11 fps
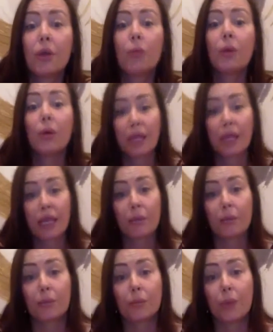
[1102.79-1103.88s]
we'll
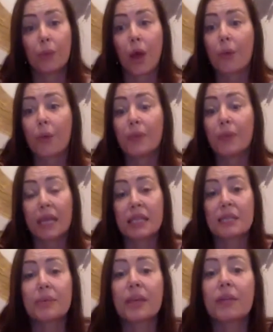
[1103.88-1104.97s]
keep
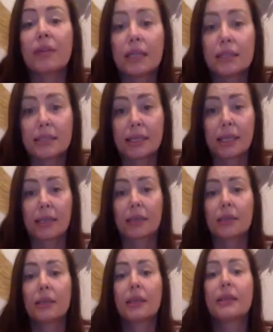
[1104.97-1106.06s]
experiencing
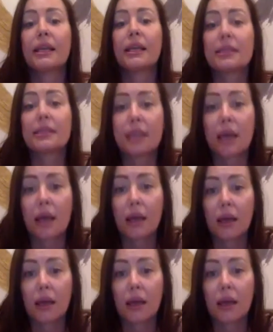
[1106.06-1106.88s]
things that